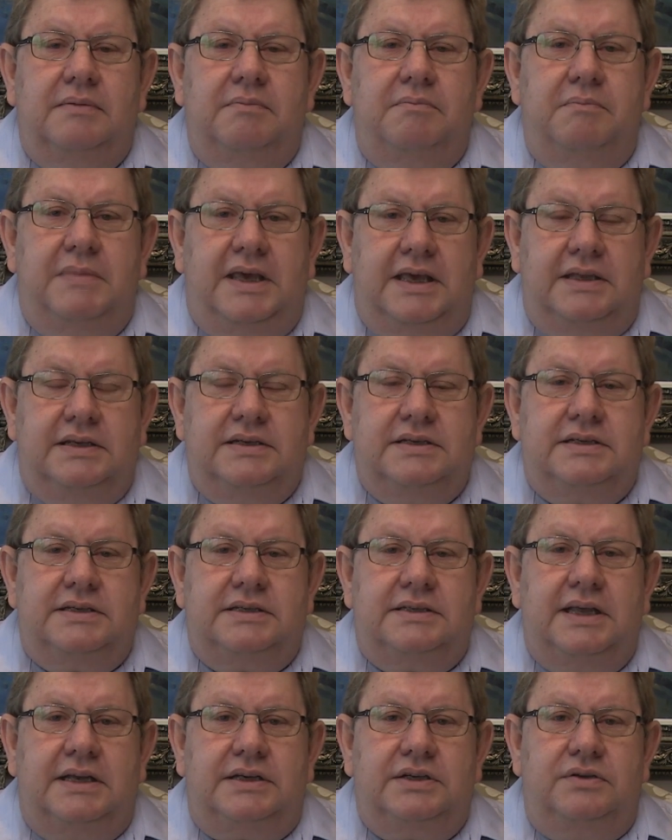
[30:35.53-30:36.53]

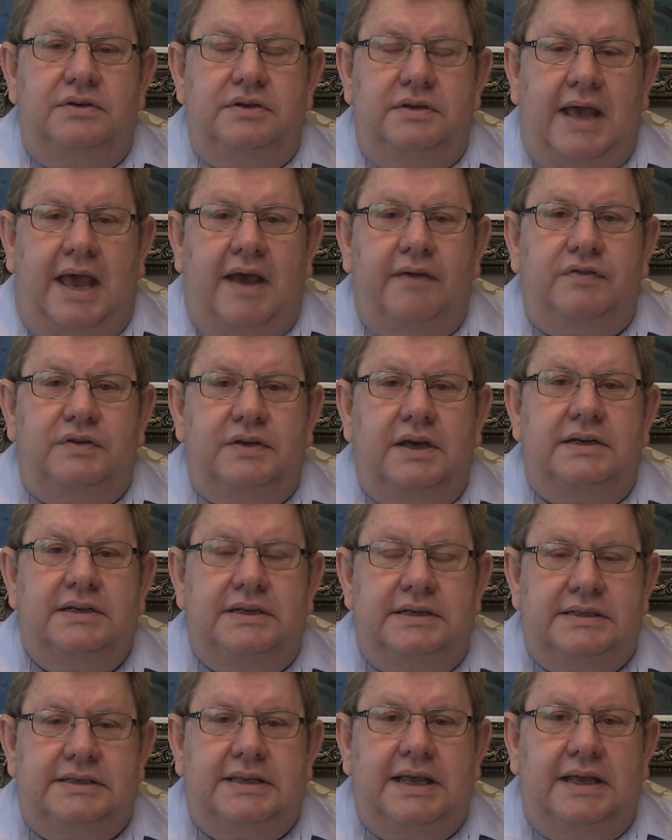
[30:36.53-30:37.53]
means that you have to
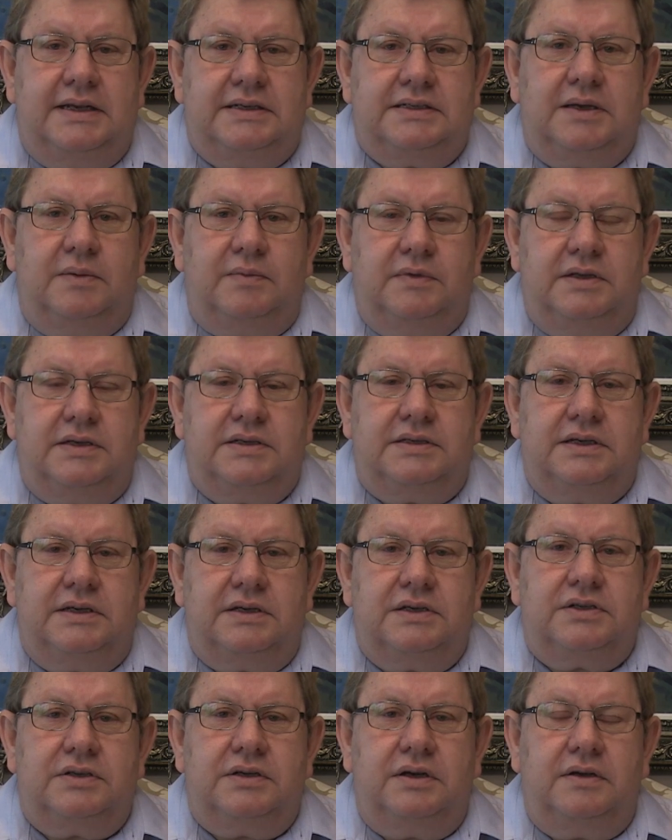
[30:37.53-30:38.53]
understand some of these
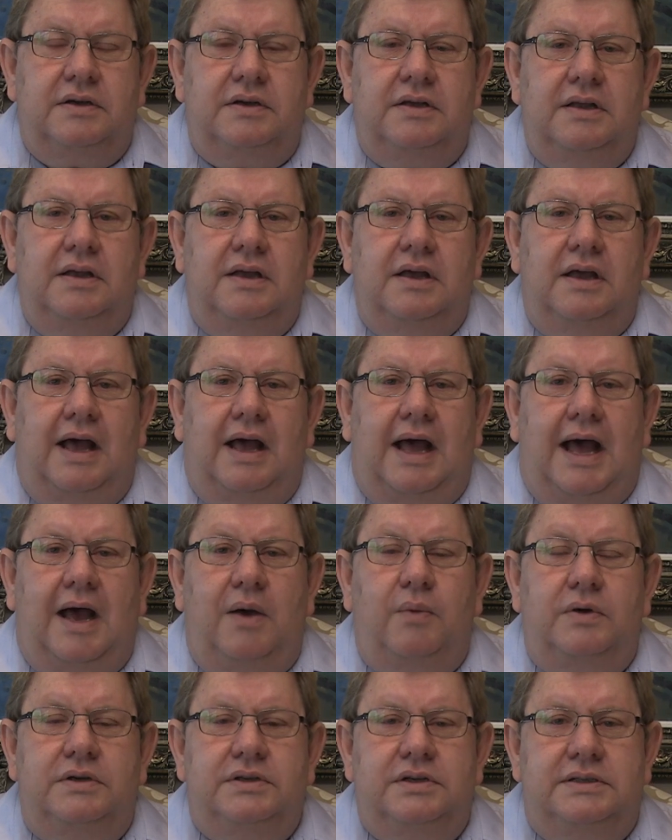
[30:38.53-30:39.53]
things. So I
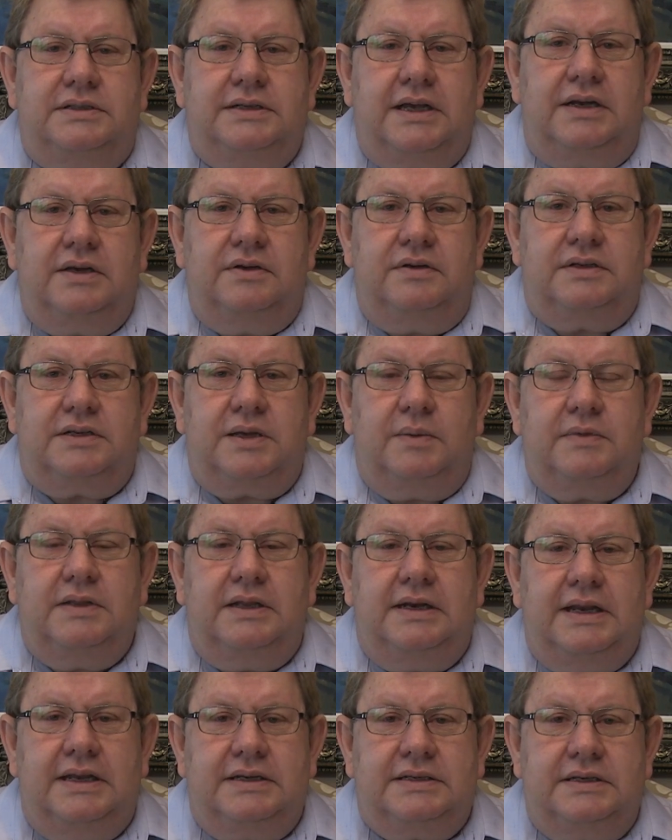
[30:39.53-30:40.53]
want to tell you some of
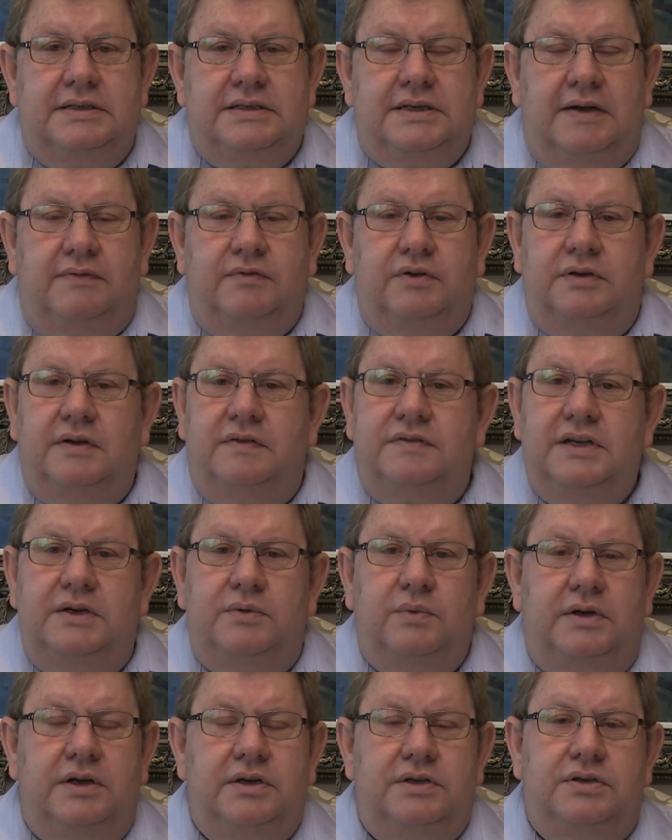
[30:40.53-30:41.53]
the lessons that I've learned. I've said
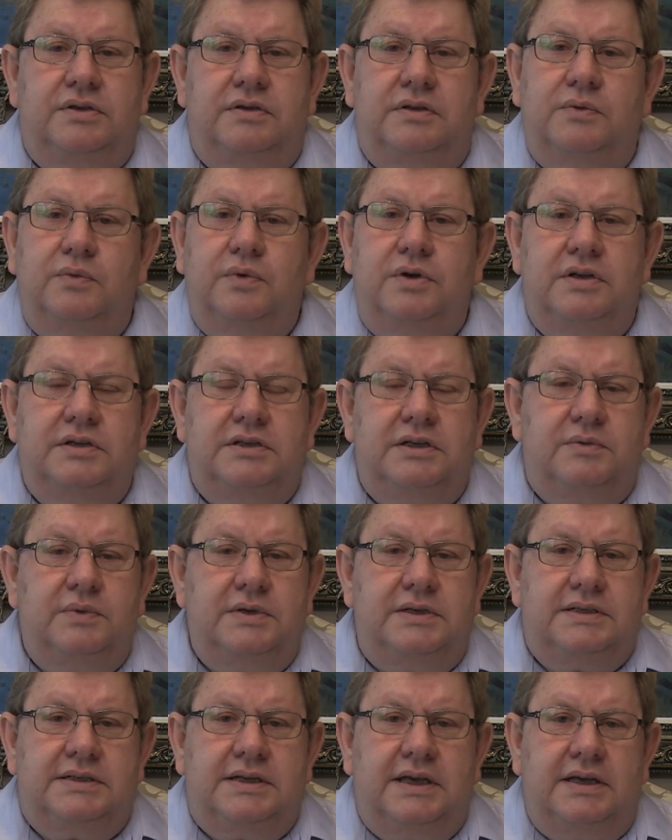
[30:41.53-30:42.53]
one or two. The words that
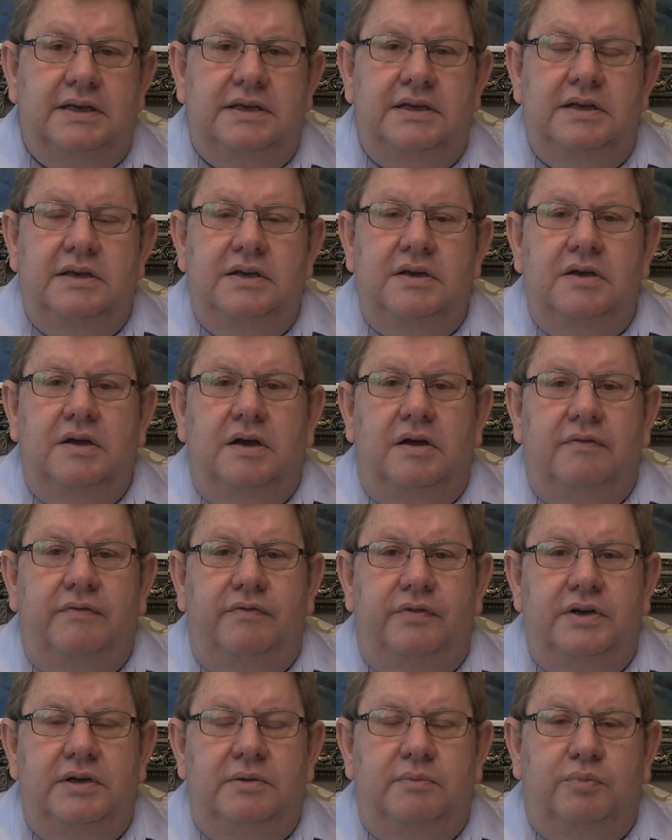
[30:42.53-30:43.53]
we say are
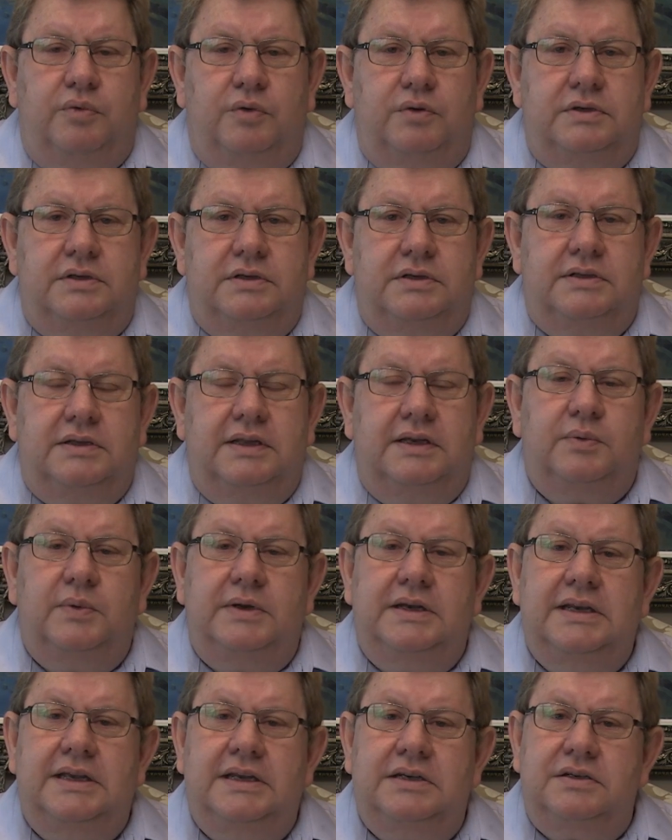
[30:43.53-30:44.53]
very important, that
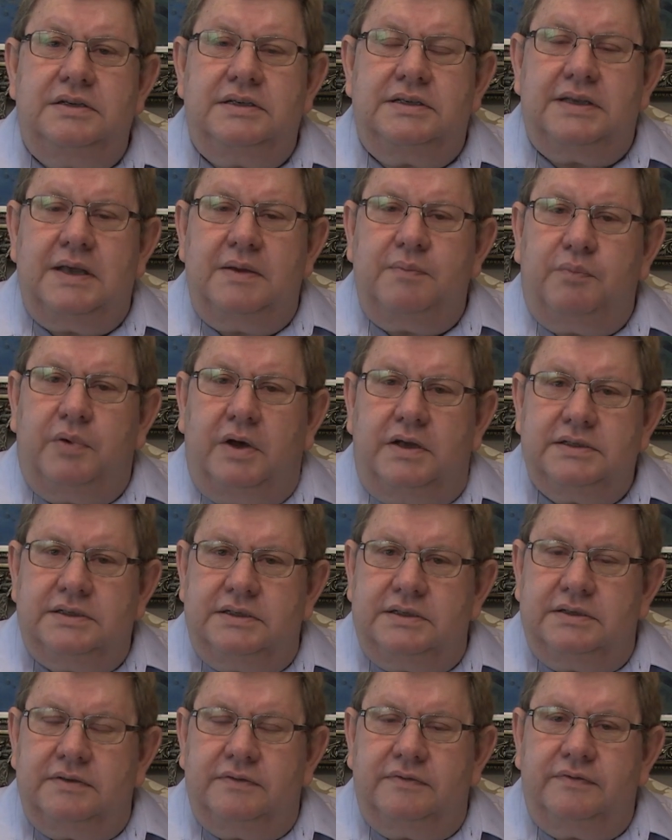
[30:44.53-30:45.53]
we need to stay
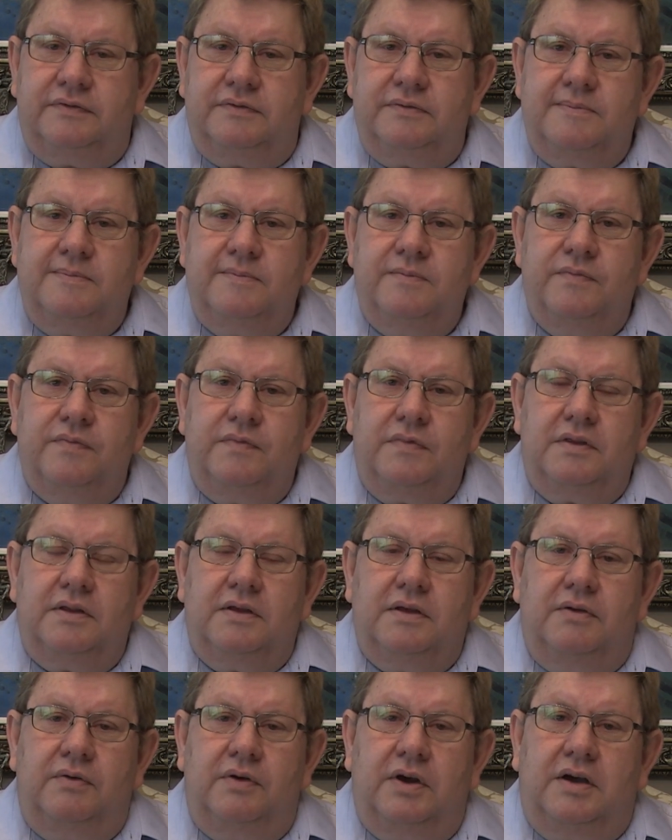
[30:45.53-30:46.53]
positive
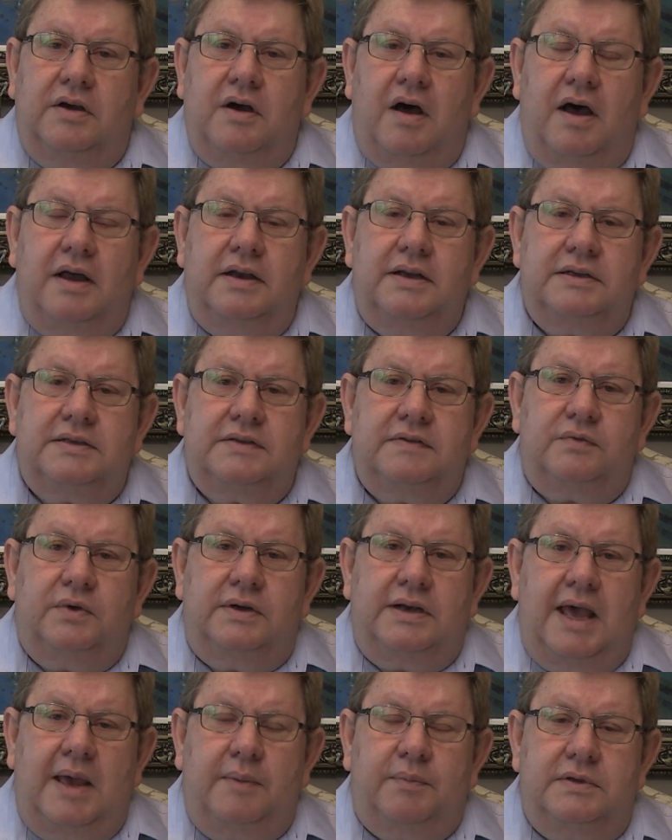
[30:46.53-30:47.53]
regardless of
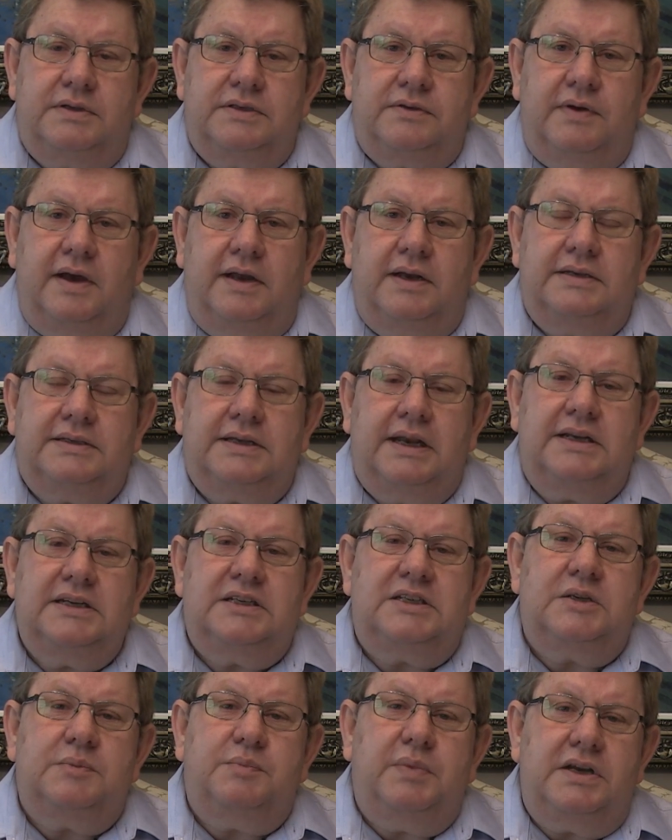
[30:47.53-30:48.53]
what happens around us, and
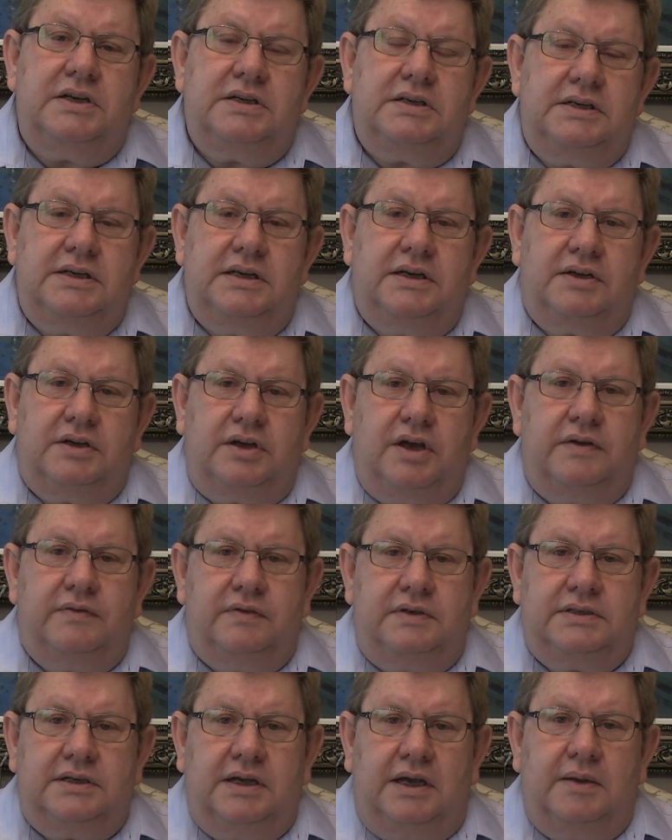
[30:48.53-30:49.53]
especially in
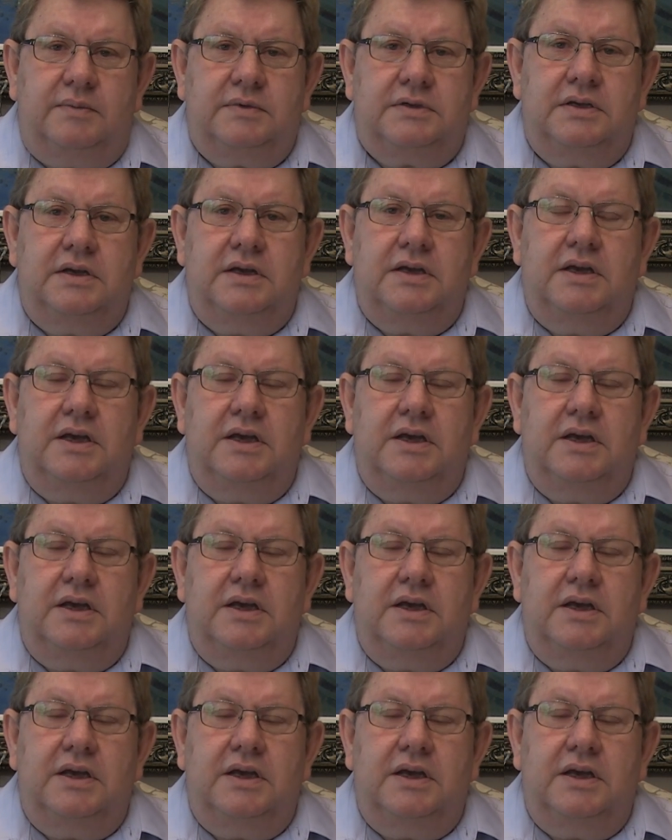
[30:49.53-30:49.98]
COVID times.